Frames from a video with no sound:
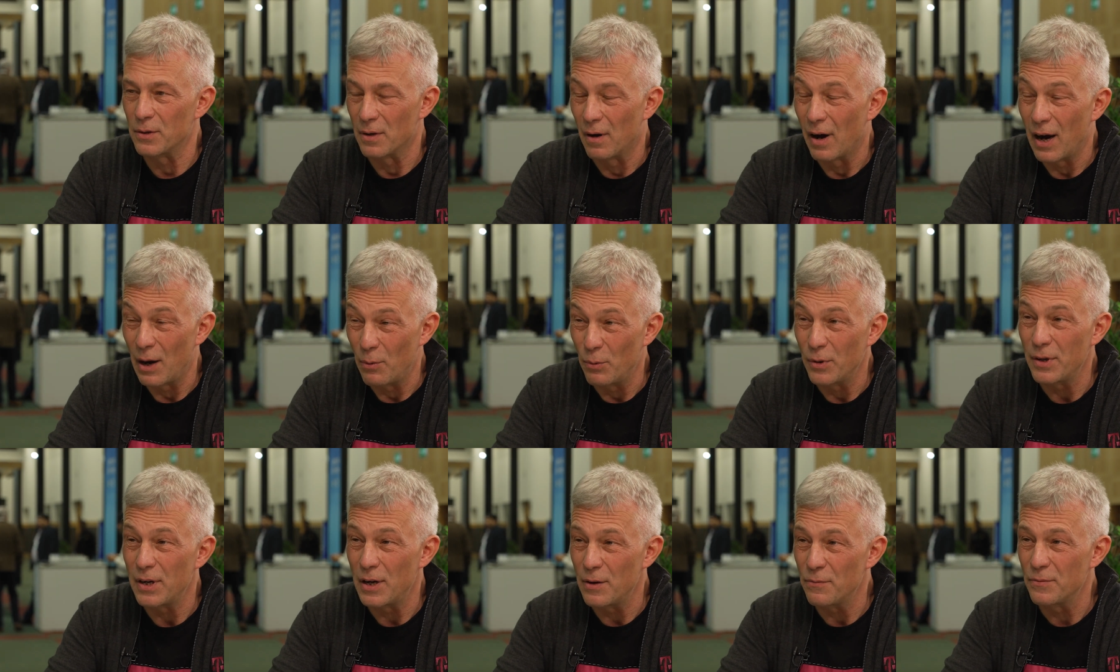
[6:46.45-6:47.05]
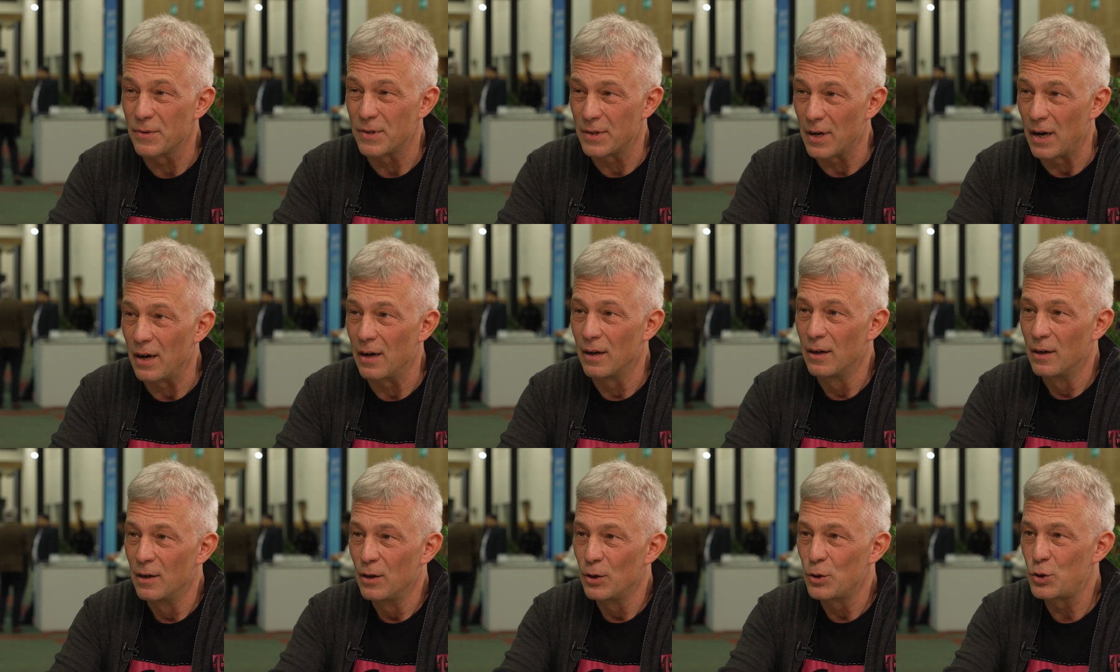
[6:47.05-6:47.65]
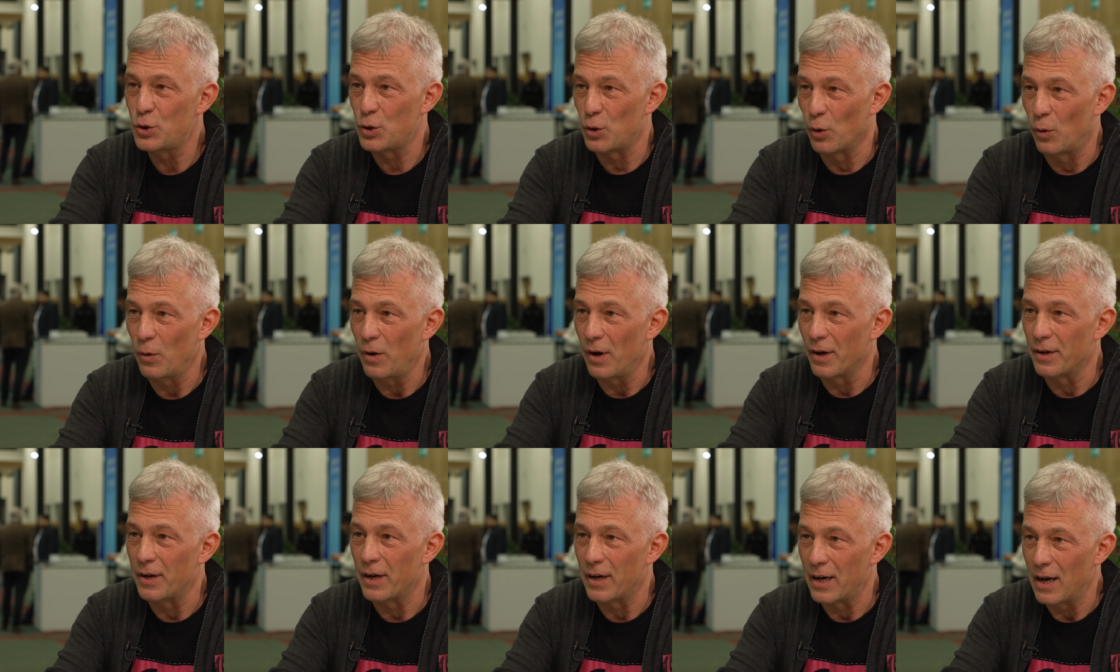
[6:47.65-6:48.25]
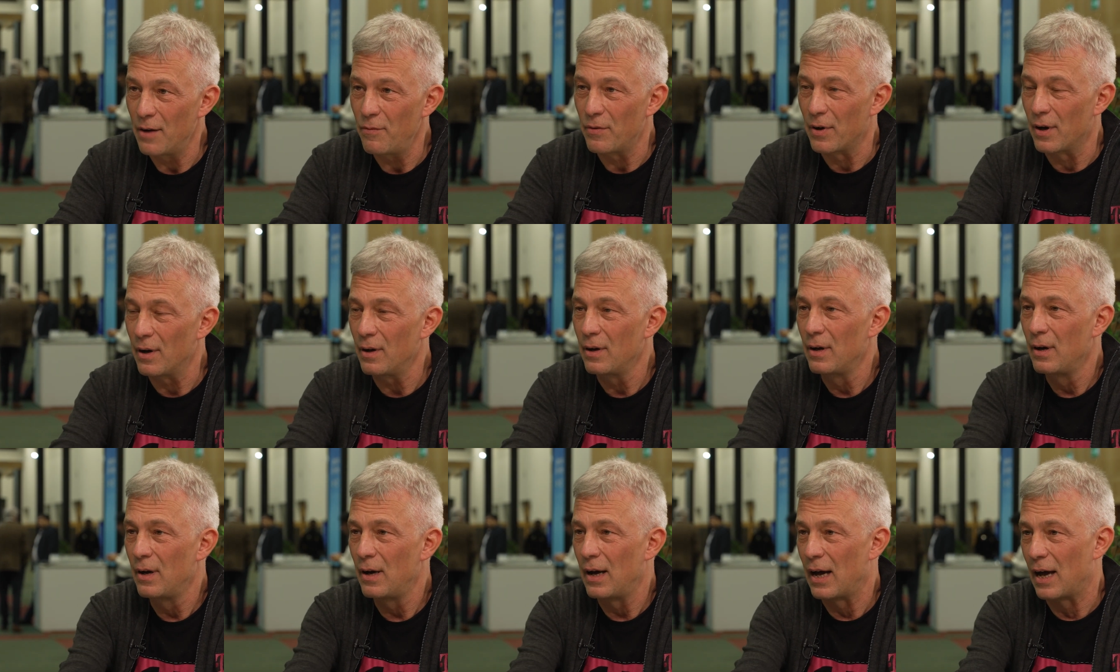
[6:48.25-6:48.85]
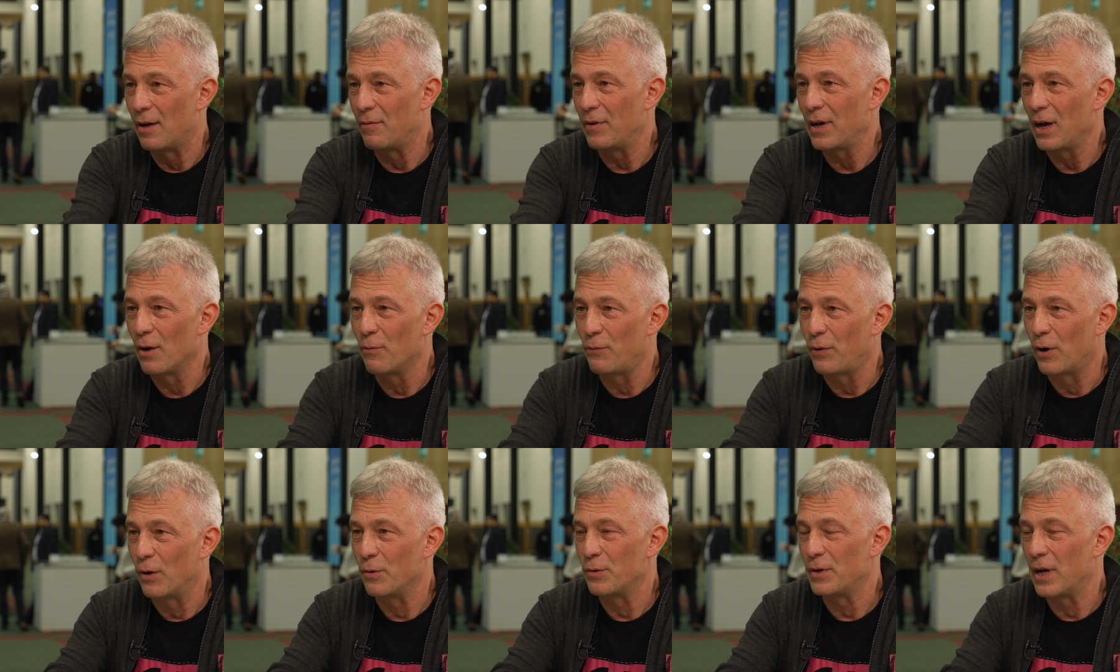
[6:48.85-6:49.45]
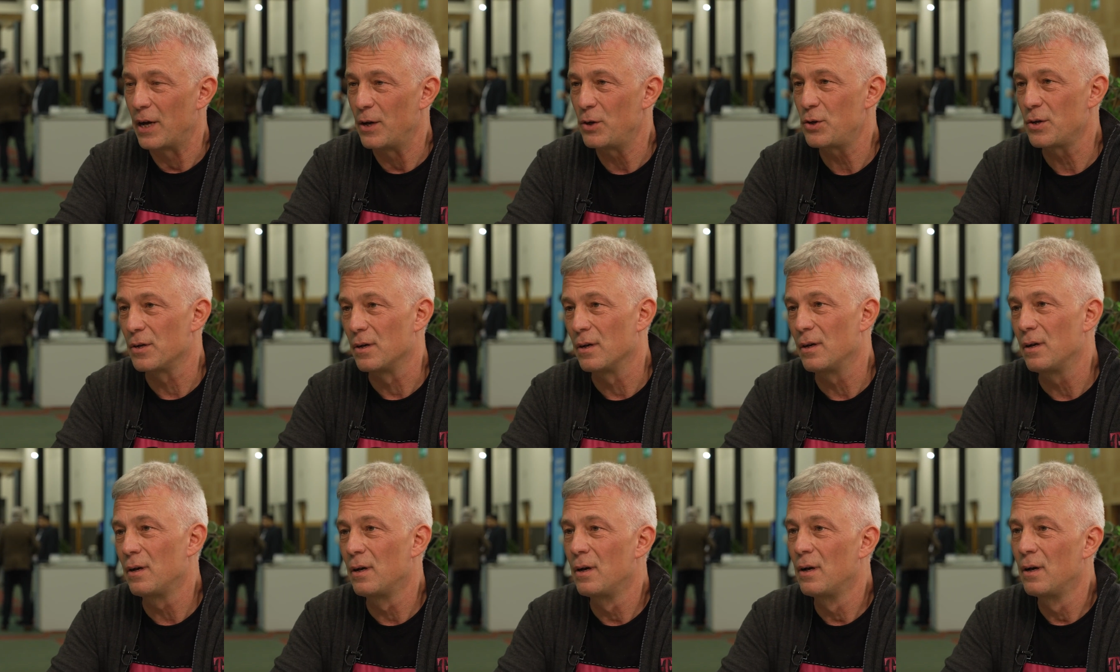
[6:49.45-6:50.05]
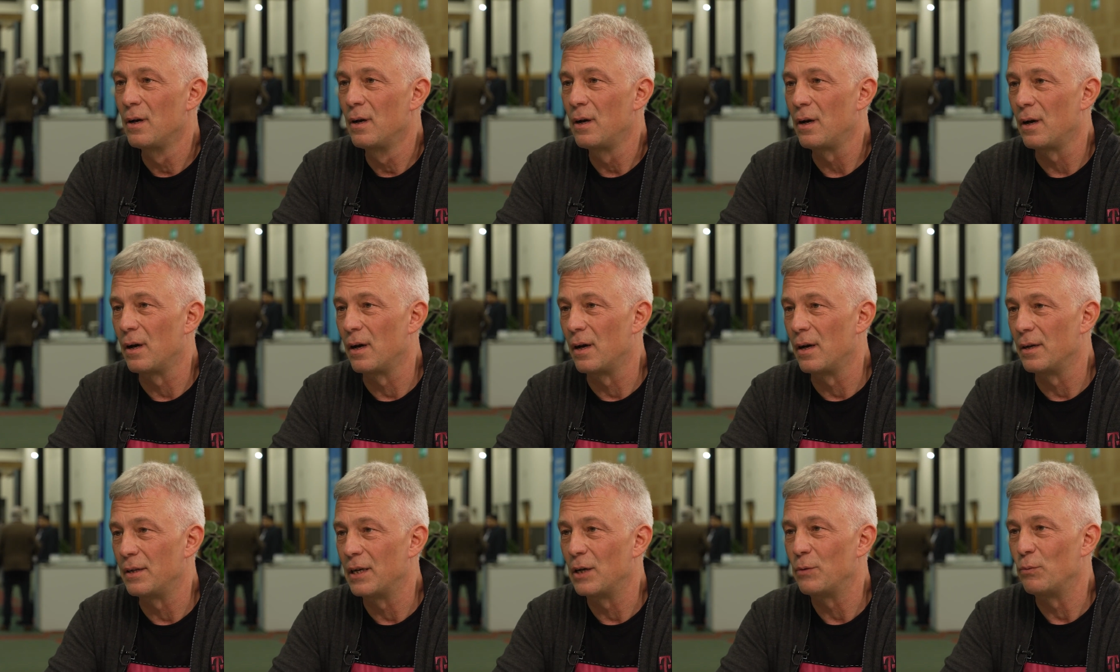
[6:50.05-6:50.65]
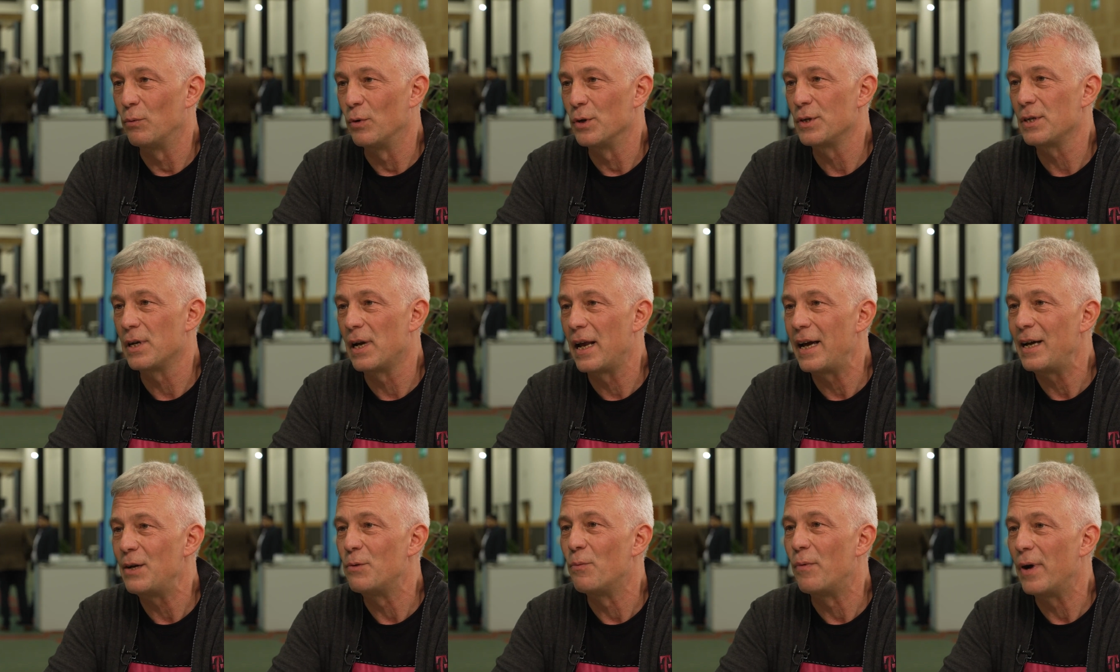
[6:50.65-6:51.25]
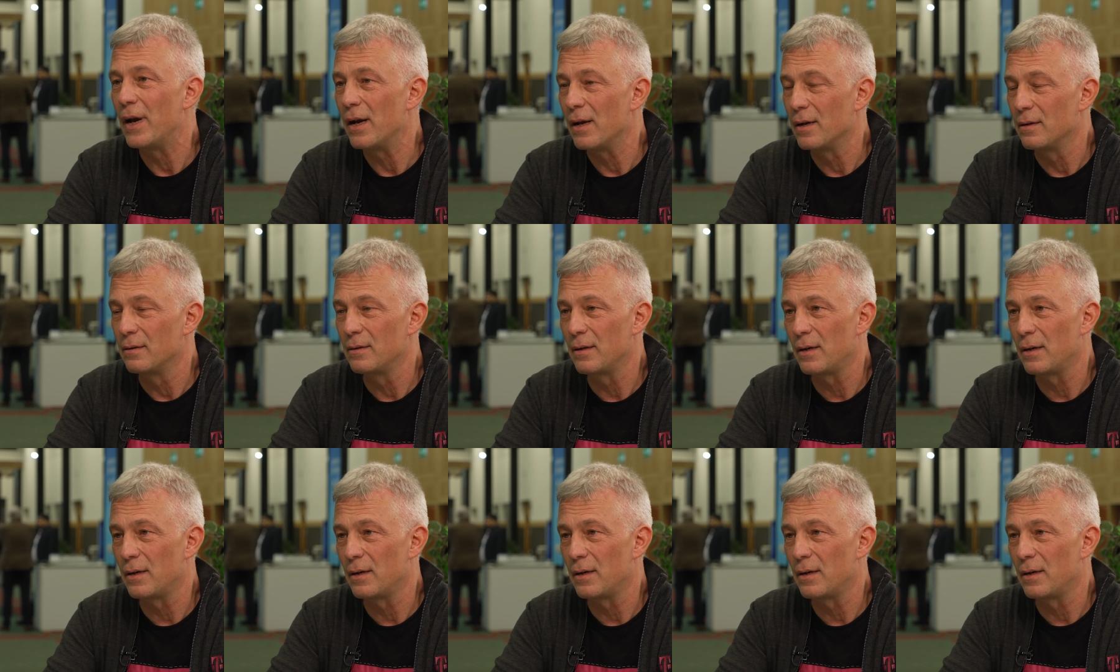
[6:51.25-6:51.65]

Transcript: So I would even say stronger than ever, having a foundation that was laid well